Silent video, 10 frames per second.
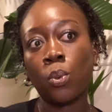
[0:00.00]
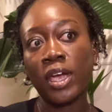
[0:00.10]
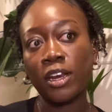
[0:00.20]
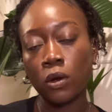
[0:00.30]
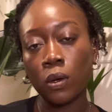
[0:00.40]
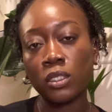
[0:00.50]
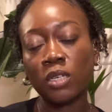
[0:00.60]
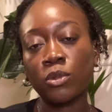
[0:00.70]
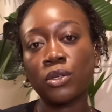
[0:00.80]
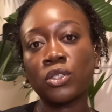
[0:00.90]
weight loss,
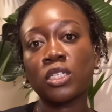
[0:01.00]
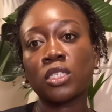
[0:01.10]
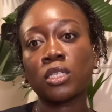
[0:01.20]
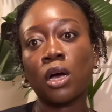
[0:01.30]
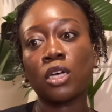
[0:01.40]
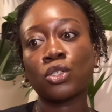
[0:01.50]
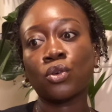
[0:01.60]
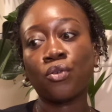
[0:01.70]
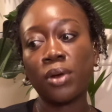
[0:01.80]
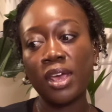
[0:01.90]
I'm going to discuss
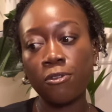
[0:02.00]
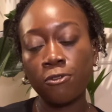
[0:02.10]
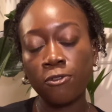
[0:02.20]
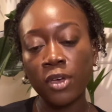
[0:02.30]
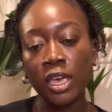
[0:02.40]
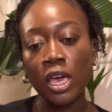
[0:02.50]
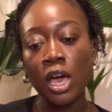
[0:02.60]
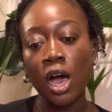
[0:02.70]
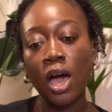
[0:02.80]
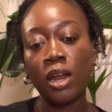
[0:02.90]
grief,
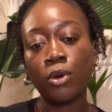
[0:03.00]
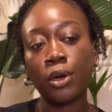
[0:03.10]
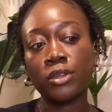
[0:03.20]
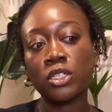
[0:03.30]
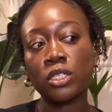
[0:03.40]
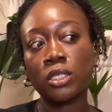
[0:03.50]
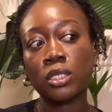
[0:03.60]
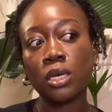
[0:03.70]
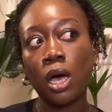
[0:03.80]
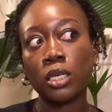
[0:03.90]
and I'm going to
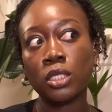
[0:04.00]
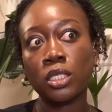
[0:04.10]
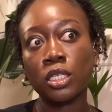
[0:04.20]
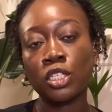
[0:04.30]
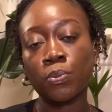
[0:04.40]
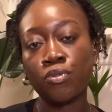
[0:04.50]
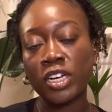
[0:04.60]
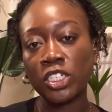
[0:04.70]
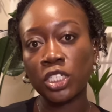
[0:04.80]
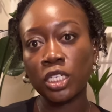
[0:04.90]
discuss
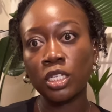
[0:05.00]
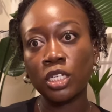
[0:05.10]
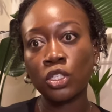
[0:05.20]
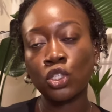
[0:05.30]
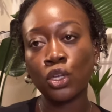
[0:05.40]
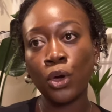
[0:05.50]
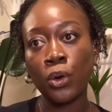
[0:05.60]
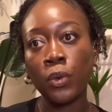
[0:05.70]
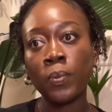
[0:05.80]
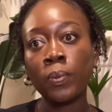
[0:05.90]
depression.
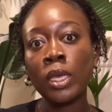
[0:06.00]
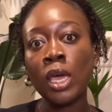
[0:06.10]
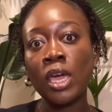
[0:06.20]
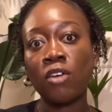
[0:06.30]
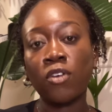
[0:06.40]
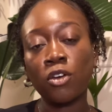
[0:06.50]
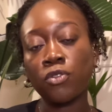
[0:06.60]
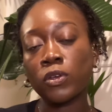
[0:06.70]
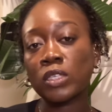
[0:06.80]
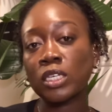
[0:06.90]
So if any of
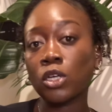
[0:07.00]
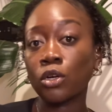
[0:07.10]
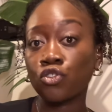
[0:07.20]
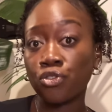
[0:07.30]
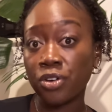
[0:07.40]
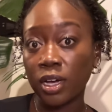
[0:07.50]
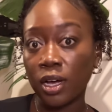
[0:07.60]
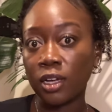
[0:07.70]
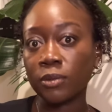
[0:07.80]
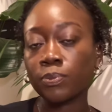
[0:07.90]
those things are a
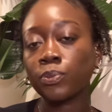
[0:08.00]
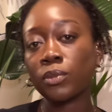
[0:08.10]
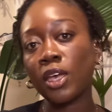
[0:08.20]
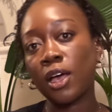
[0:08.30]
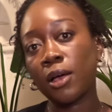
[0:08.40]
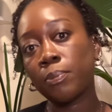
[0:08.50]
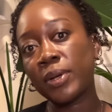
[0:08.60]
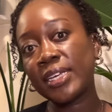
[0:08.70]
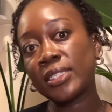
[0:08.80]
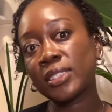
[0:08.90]
trigger, um,
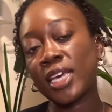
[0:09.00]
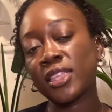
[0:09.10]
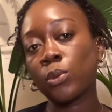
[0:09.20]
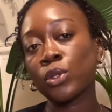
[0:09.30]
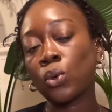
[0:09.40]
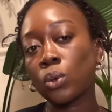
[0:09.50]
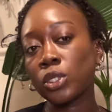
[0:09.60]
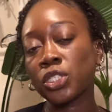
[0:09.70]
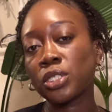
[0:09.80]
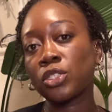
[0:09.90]
please take that with
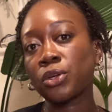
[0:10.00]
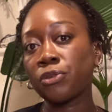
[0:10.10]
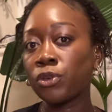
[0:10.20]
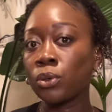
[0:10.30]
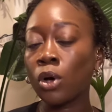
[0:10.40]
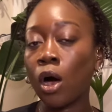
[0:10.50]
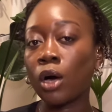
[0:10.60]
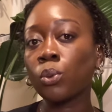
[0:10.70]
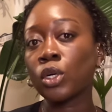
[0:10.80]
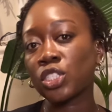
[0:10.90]
caution. So if you
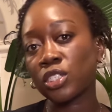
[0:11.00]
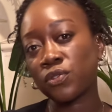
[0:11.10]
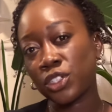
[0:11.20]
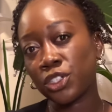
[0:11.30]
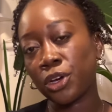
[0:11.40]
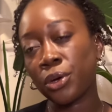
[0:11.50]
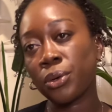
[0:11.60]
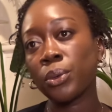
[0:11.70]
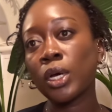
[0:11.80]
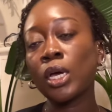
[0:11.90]
can't watch this video,